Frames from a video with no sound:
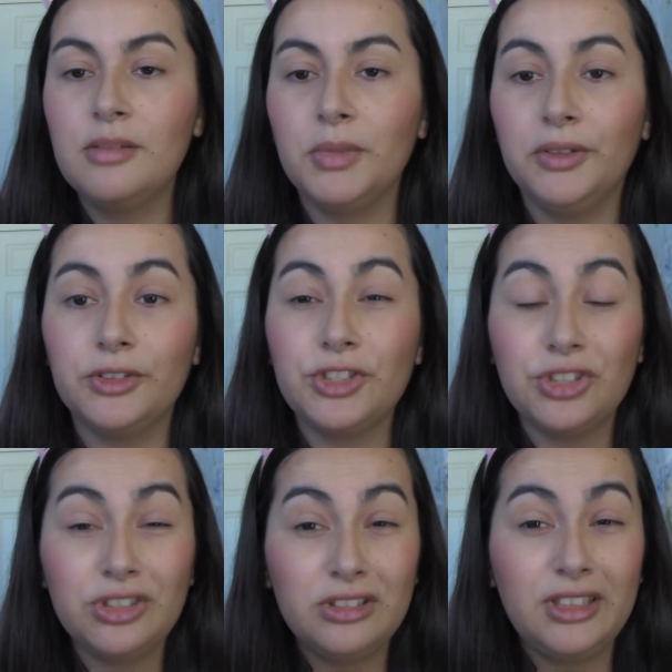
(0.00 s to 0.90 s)
but for
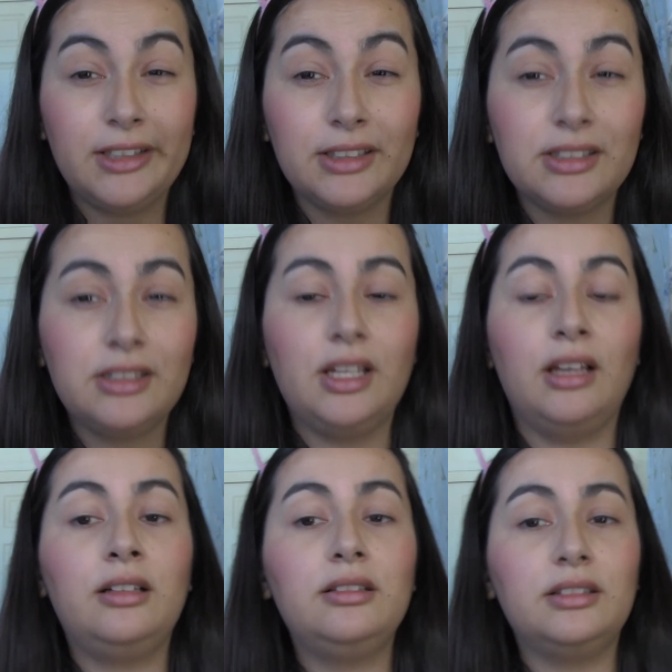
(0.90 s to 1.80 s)
sure like
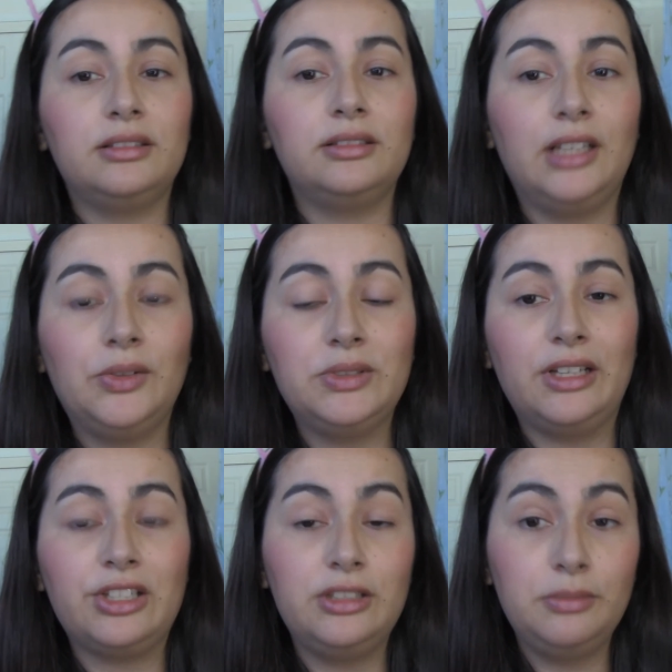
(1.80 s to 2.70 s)
talc, that one's
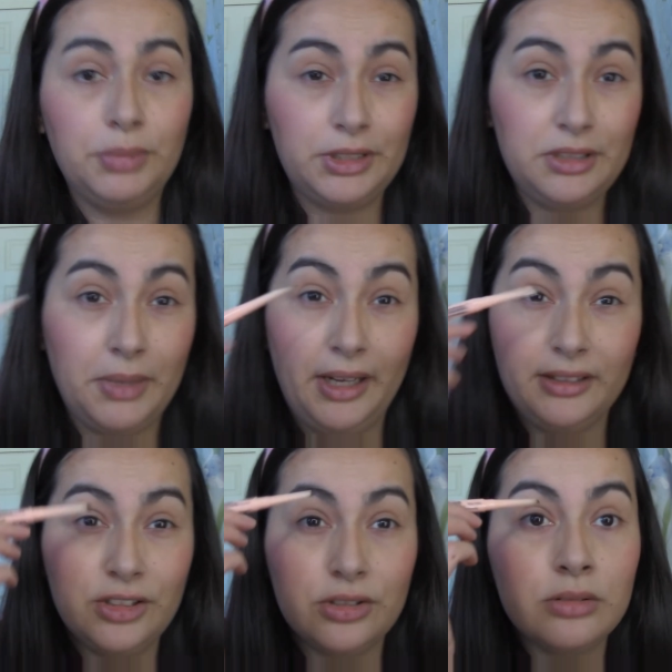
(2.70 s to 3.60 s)
actually pretty
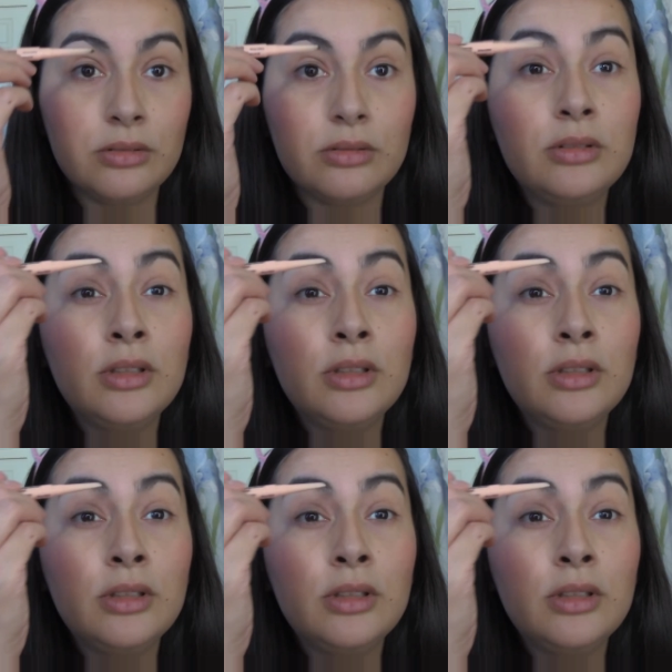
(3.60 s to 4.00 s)
bad too.